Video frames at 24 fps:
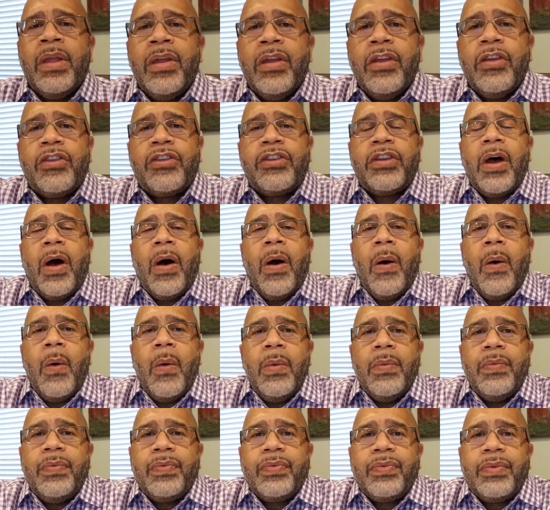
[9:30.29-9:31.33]
So,
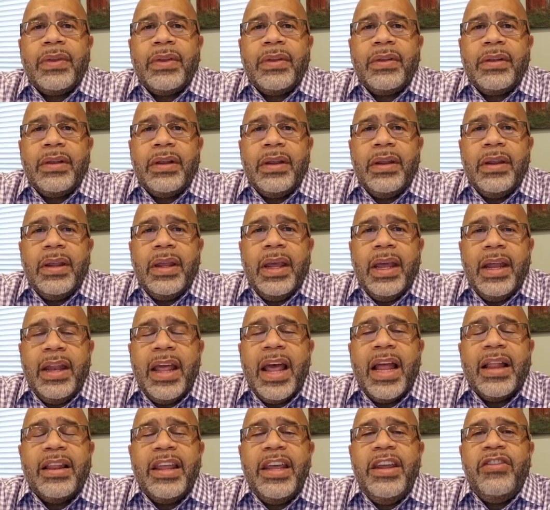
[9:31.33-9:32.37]
and
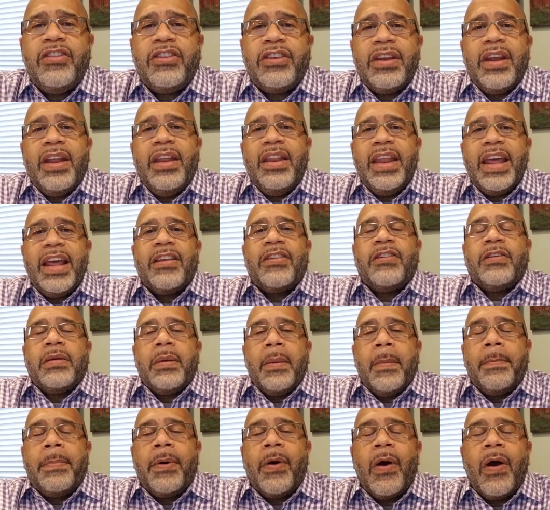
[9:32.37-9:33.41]
that leads to the next
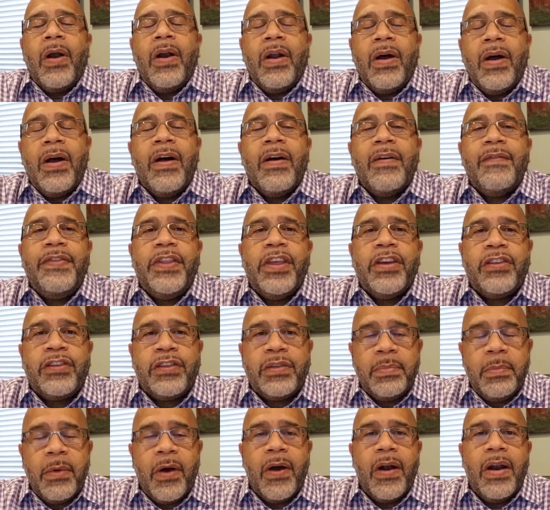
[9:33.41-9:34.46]
part of the
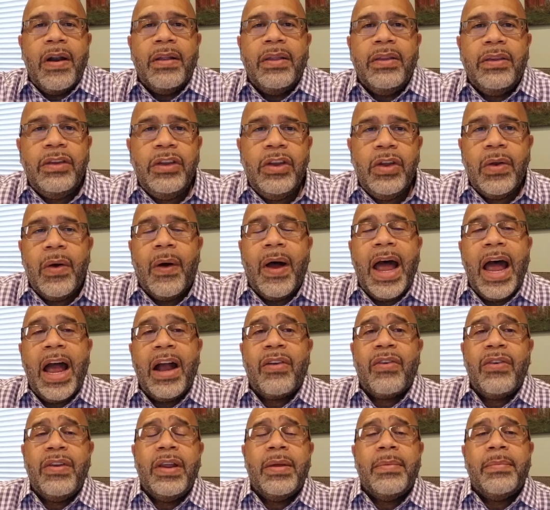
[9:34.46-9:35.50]
SMART,
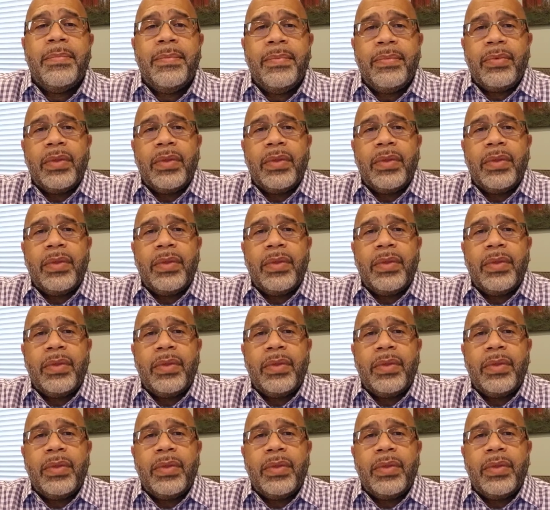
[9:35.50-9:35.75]
acronym